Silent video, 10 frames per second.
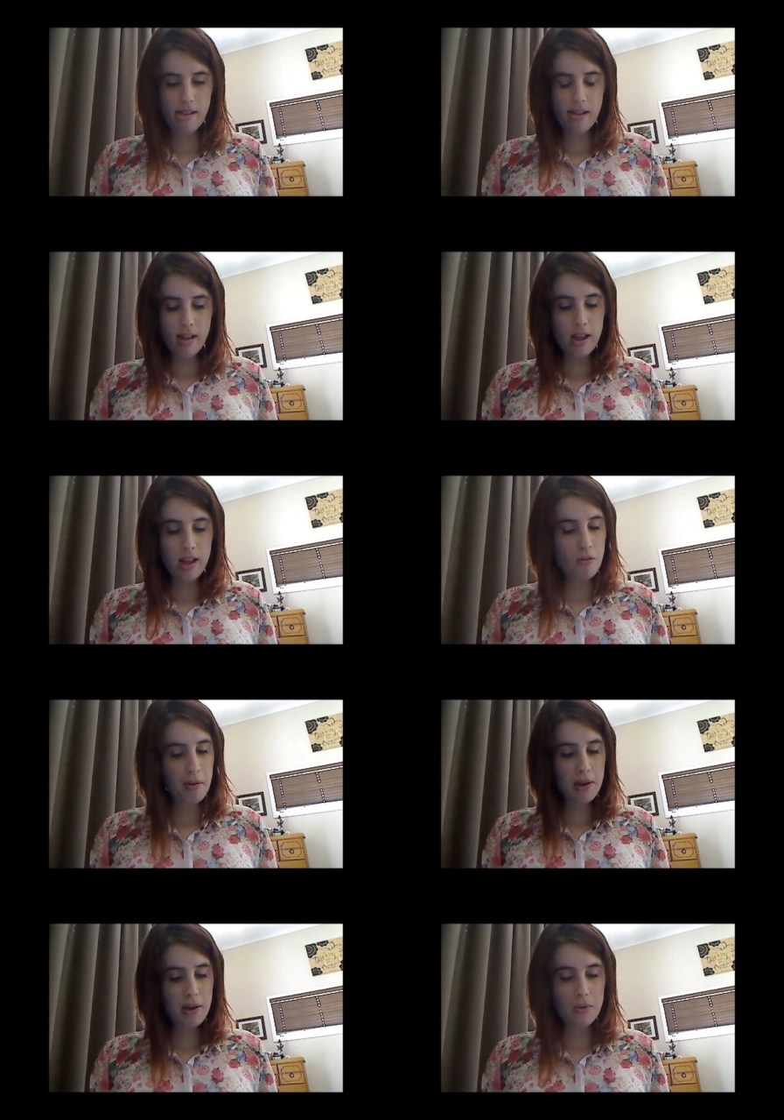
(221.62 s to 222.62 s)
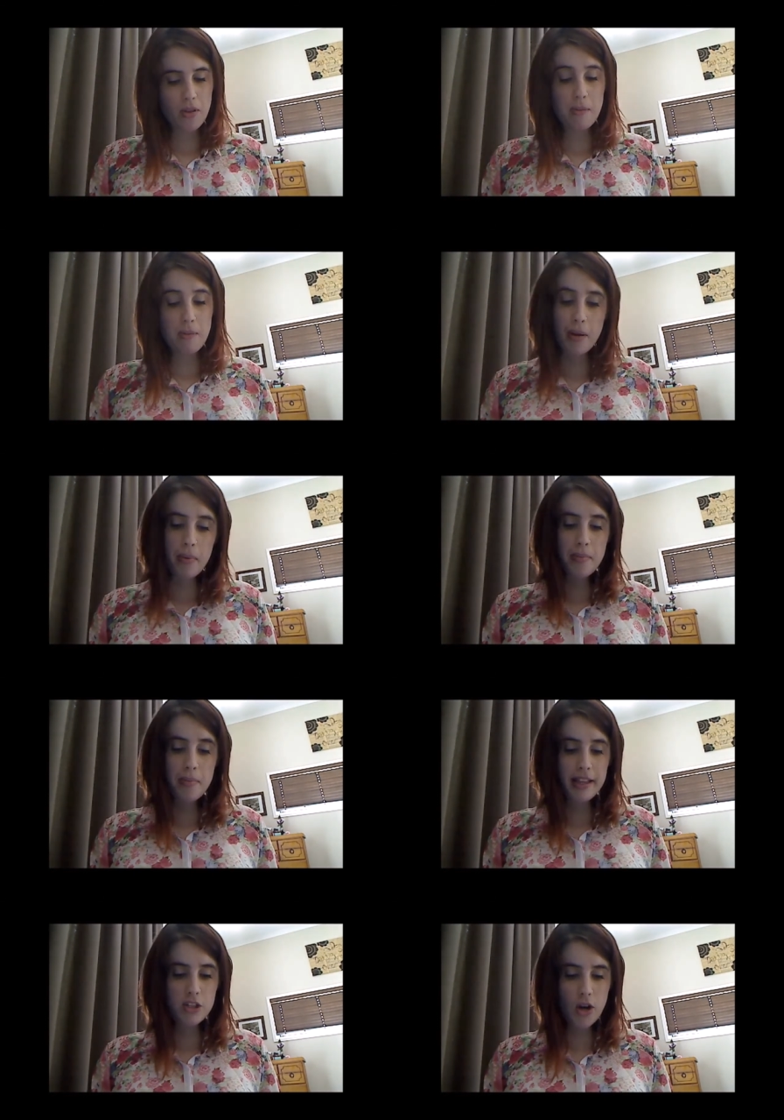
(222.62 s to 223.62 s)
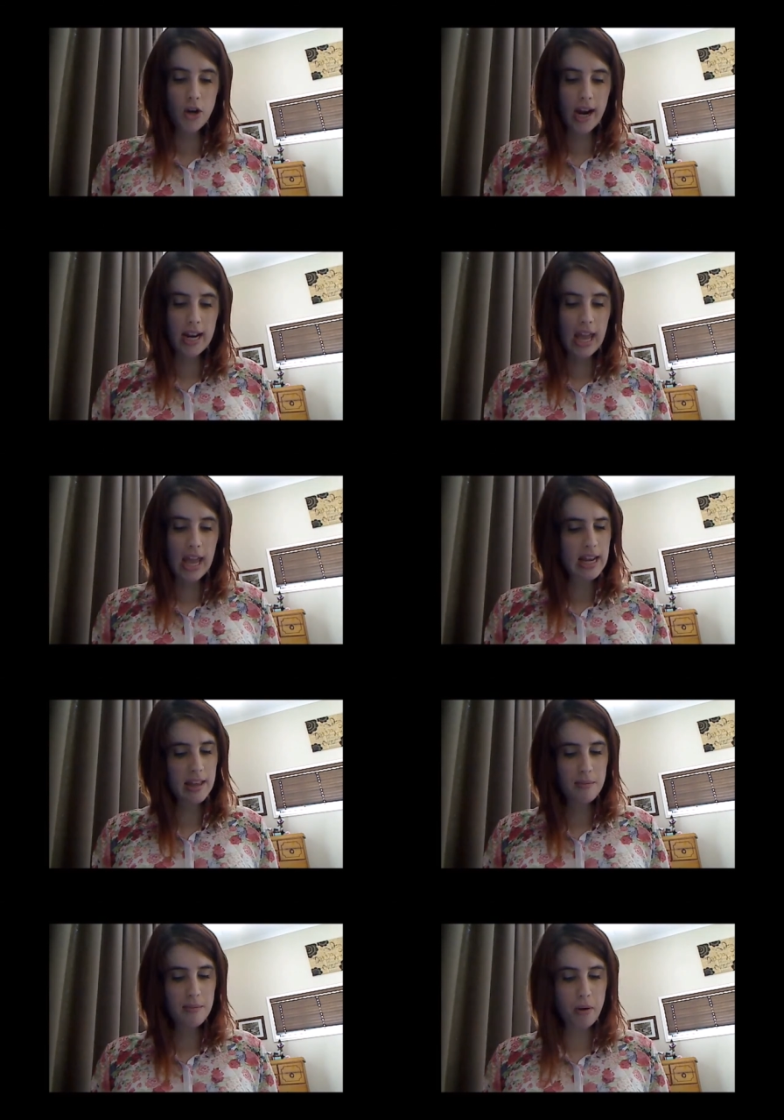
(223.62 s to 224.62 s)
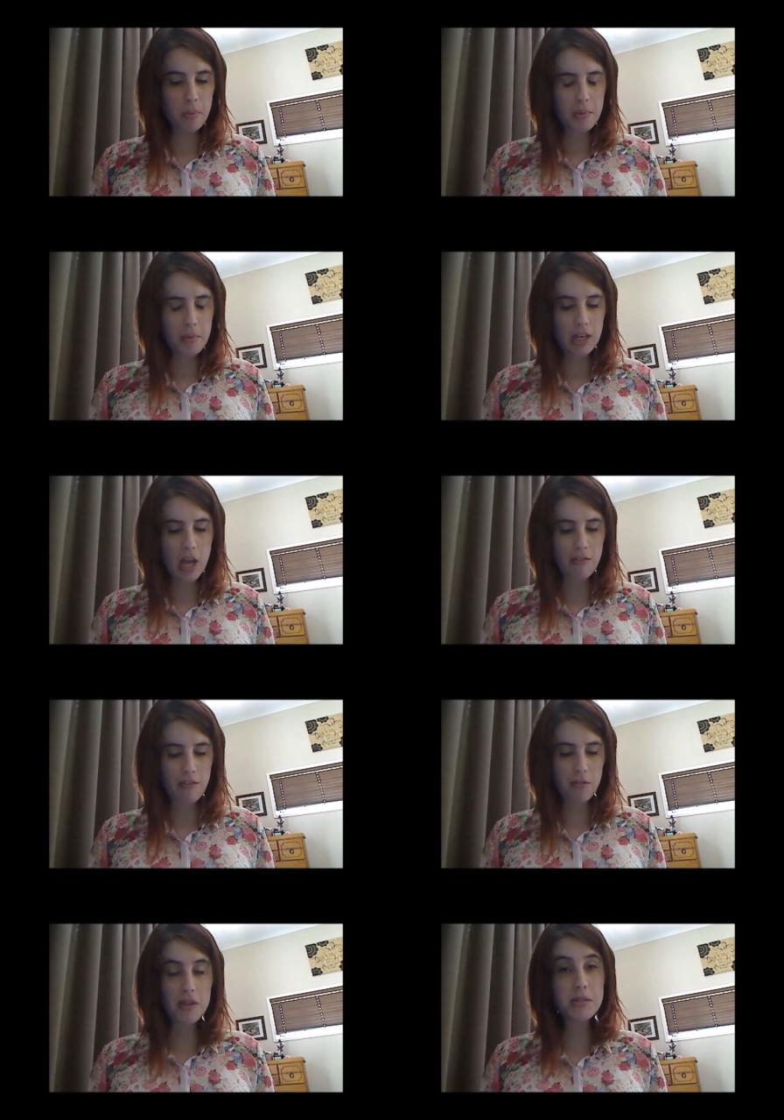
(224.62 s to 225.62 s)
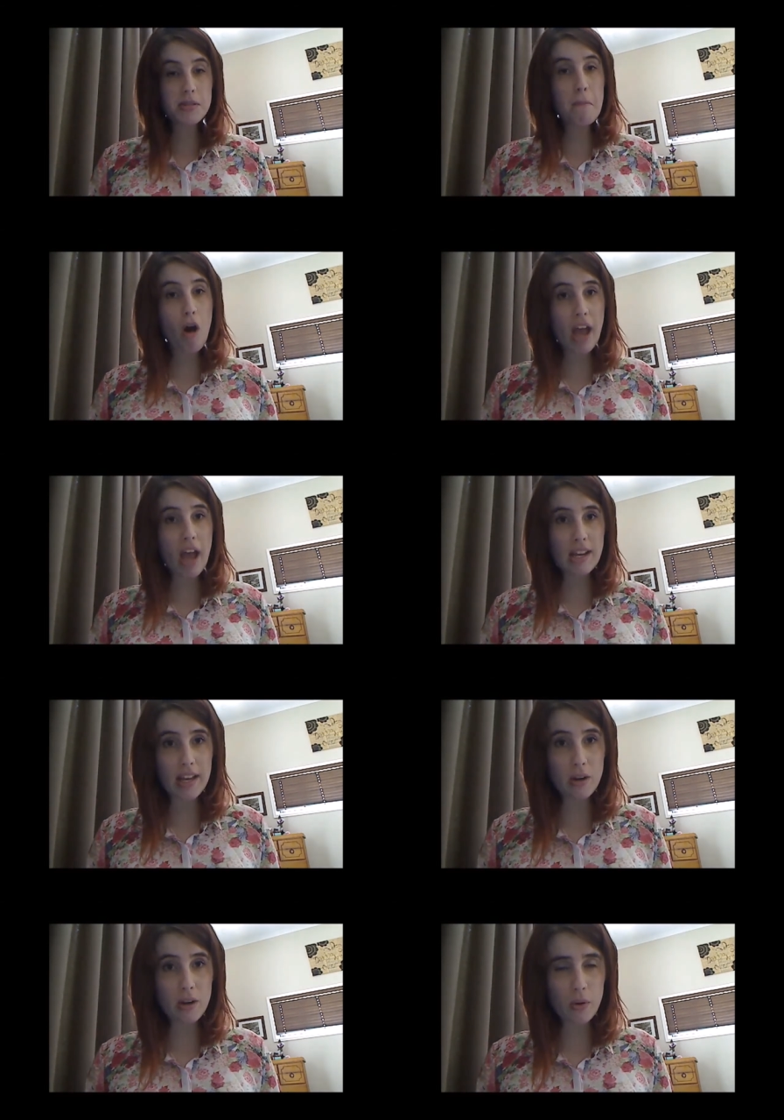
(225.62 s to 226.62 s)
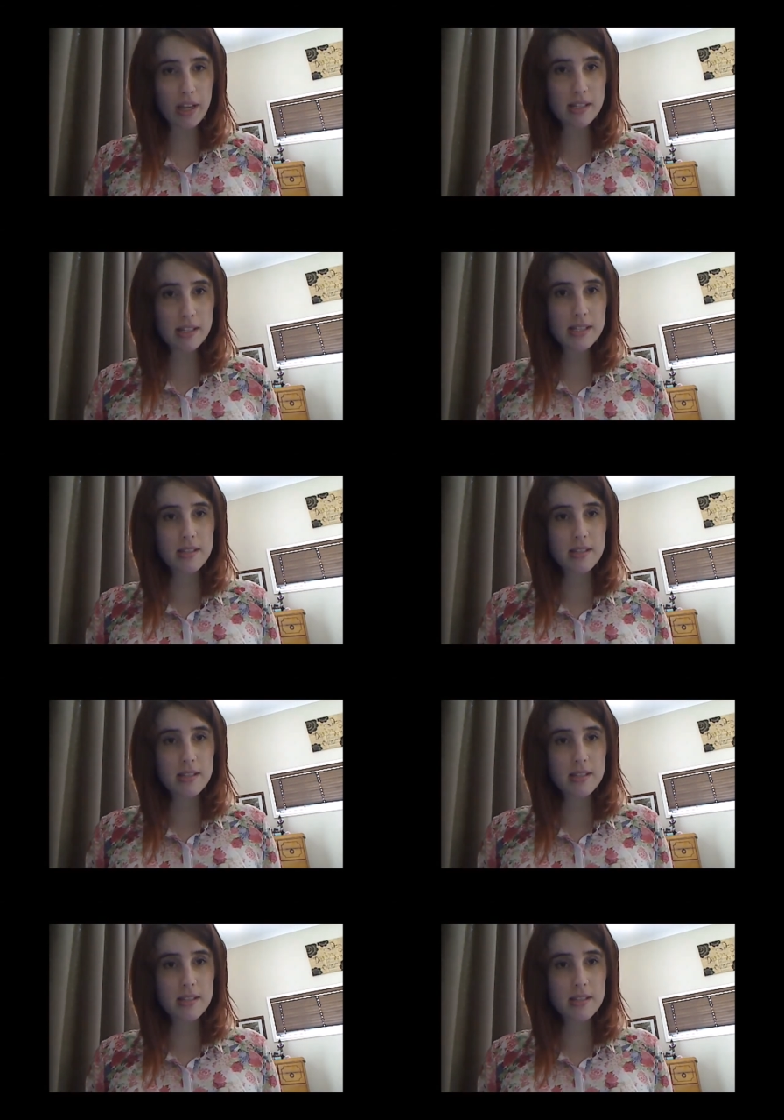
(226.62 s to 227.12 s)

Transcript: He replied with, I'd probably trade any other problem in life for this minor annoyance.